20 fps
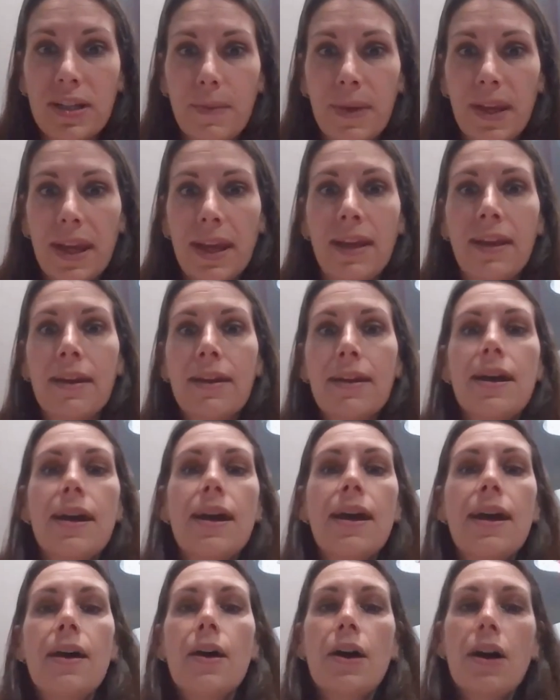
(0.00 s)
to be
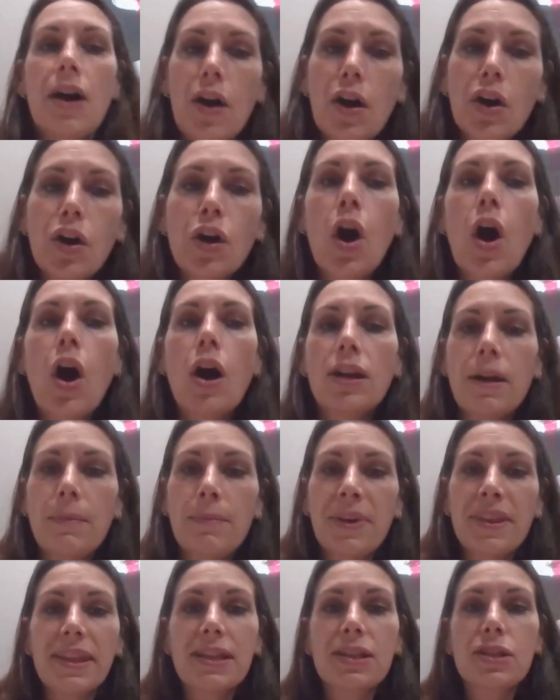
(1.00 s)
caught up
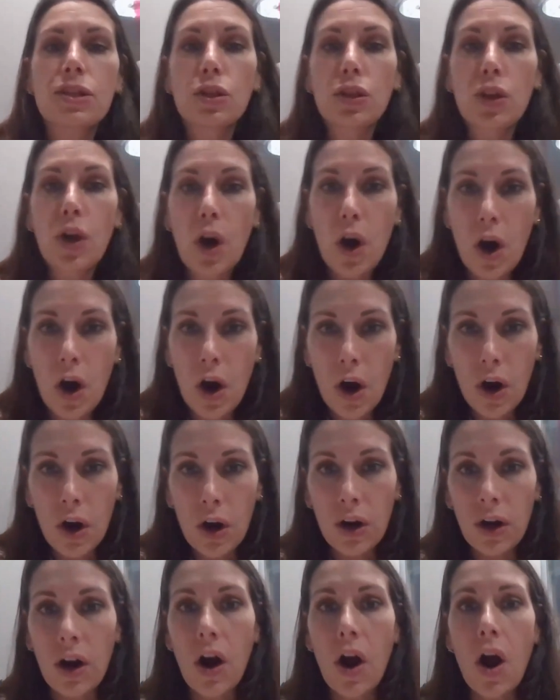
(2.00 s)
in this
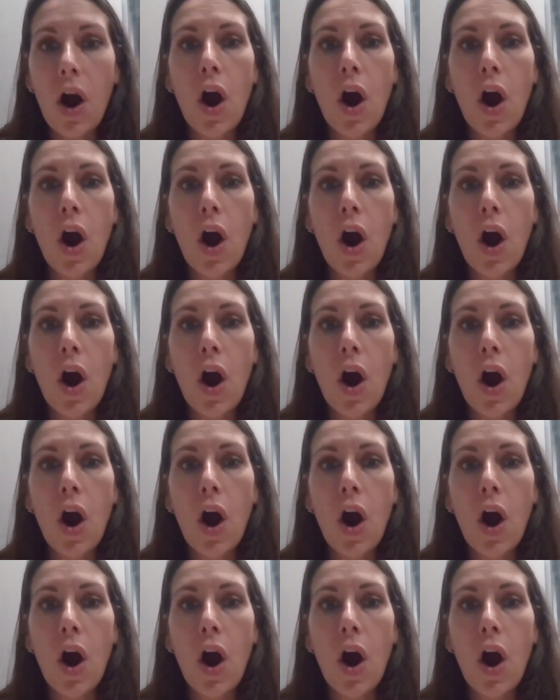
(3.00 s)
long,